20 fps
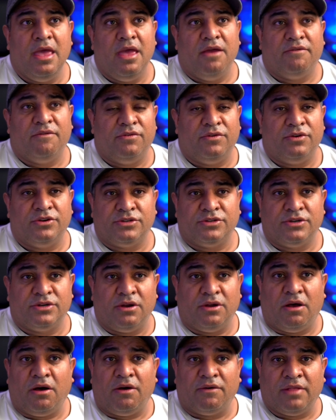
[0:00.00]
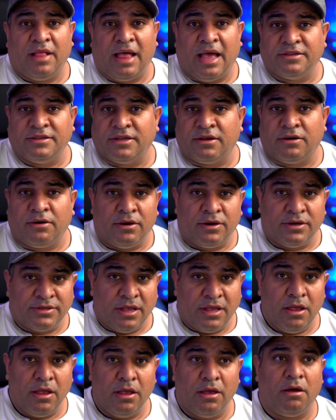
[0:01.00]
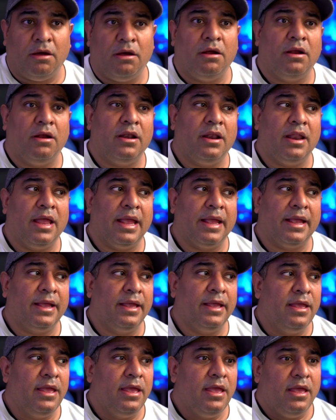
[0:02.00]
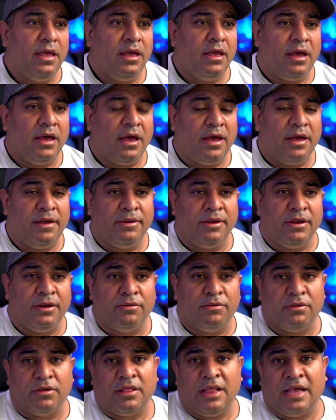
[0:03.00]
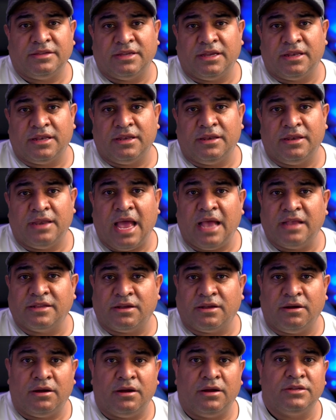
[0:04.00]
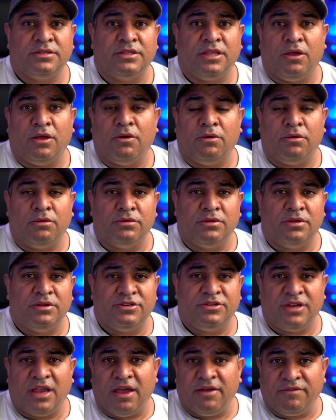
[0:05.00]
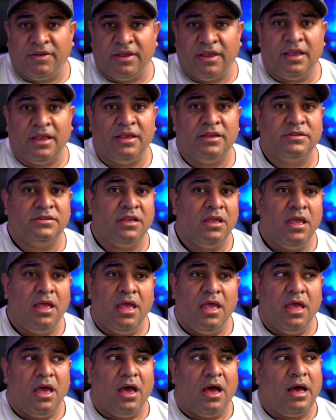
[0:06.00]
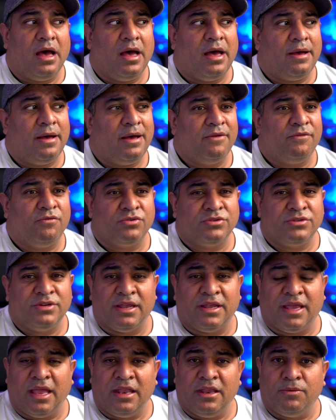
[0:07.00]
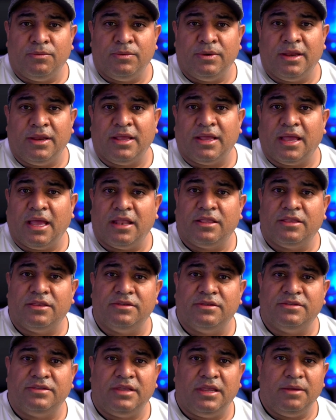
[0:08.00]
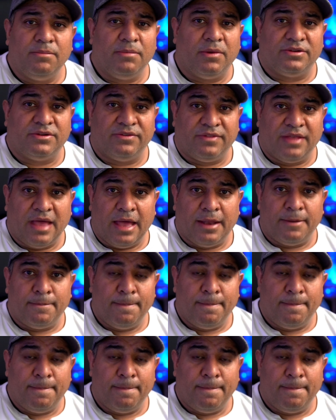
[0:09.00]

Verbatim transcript: version of classic cars are like uh, you know, the classic NASCARs, the old Chevys. Uh, unfortunately, in Kenya, we didn't get to see much of that.